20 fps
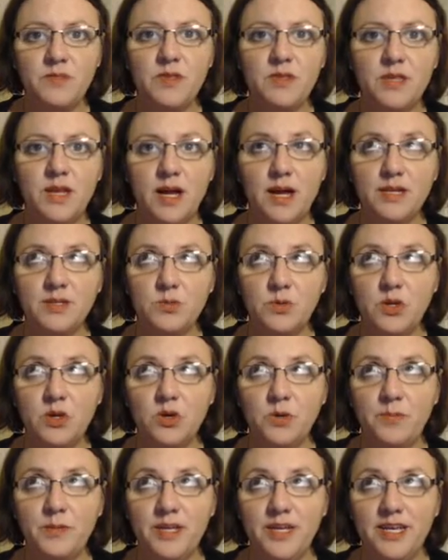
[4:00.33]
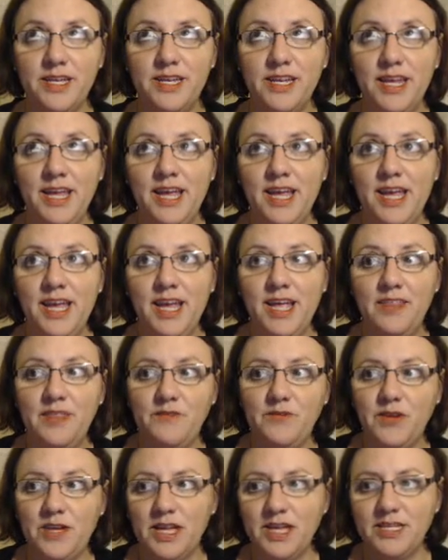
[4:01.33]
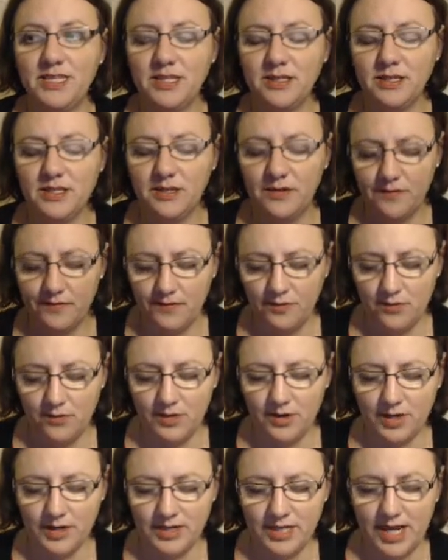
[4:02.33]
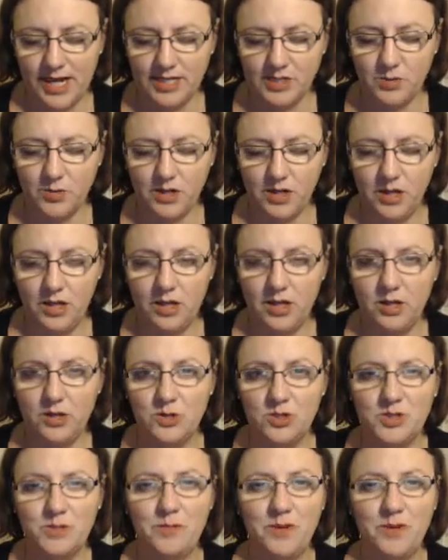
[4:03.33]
the eyes would open, and if you kind of tilted it forward, the eyes would close.